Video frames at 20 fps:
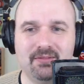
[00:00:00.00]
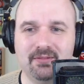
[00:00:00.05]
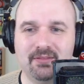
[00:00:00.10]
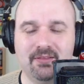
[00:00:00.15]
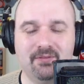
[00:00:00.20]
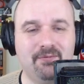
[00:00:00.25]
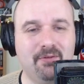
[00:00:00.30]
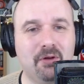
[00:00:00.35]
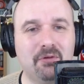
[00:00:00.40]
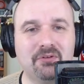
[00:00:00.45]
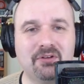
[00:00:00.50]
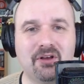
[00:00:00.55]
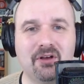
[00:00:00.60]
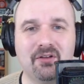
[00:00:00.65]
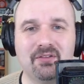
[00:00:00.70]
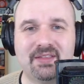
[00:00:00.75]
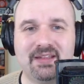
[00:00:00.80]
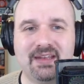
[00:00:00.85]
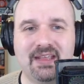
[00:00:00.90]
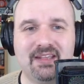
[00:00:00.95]
the phone call
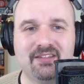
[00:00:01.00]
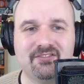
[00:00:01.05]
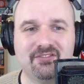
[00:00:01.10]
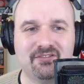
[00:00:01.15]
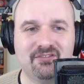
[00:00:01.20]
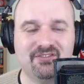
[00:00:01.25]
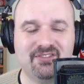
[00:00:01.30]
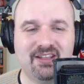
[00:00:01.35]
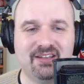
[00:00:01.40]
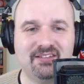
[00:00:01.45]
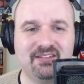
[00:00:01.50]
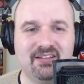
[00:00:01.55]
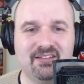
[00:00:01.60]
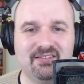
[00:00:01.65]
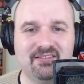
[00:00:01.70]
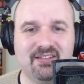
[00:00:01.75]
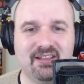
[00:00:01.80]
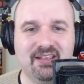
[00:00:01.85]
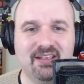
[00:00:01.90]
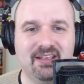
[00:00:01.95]
that Esther sent
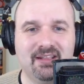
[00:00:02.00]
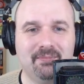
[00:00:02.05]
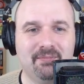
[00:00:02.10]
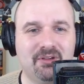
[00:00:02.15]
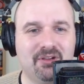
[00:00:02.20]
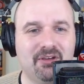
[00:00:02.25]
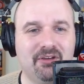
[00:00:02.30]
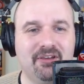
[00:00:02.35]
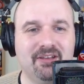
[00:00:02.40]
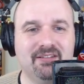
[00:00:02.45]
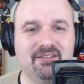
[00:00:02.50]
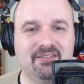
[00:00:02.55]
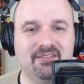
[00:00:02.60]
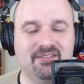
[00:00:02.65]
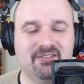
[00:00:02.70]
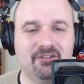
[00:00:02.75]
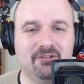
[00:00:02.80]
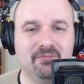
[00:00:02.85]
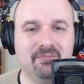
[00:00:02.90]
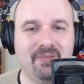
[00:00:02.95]
us. I'm going to go ahead and
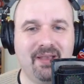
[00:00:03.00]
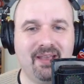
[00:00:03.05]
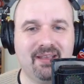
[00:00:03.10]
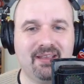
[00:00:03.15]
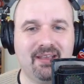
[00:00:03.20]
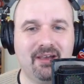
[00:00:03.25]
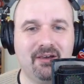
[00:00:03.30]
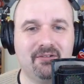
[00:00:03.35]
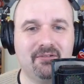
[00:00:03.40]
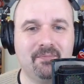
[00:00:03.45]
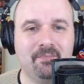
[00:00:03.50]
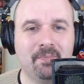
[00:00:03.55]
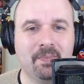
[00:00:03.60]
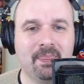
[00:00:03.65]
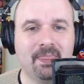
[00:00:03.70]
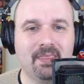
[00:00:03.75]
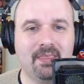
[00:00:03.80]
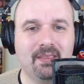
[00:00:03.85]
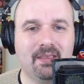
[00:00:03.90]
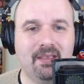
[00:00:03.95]
zoom back out
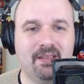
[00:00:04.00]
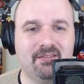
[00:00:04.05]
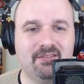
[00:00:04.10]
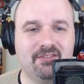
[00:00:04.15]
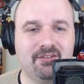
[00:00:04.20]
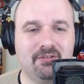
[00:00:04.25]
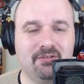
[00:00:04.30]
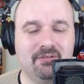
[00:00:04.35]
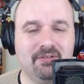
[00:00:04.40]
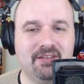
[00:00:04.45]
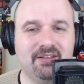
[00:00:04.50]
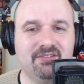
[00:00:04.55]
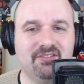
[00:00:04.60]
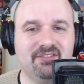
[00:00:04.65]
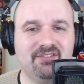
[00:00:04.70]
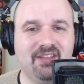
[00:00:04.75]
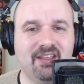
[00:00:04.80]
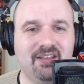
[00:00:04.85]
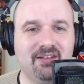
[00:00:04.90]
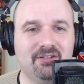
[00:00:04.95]
so that we can
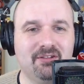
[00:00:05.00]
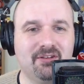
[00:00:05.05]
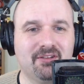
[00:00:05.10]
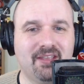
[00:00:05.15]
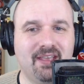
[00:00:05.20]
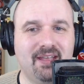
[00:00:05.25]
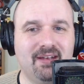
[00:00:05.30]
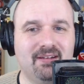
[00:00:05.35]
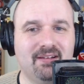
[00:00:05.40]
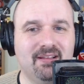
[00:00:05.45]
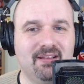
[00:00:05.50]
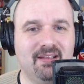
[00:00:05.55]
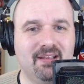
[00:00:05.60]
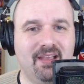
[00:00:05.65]
just take a look at it.